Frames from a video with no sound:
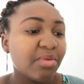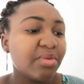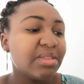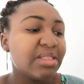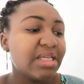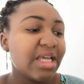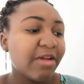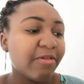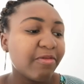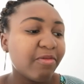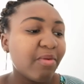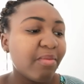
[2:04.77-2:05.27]
He
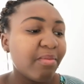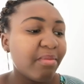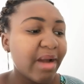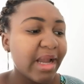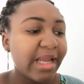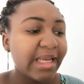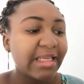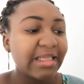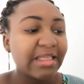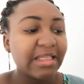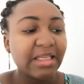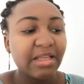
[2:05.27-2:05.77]
will take from
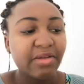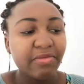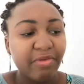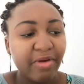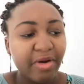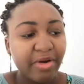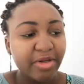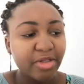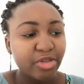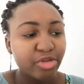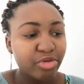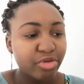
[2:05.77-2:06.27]
mine and
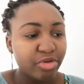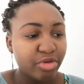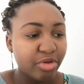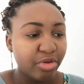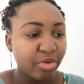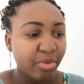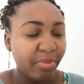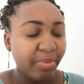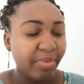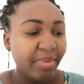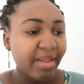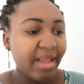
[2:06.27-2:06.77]
deliver it to
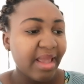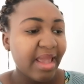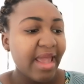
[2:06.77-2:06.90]
you.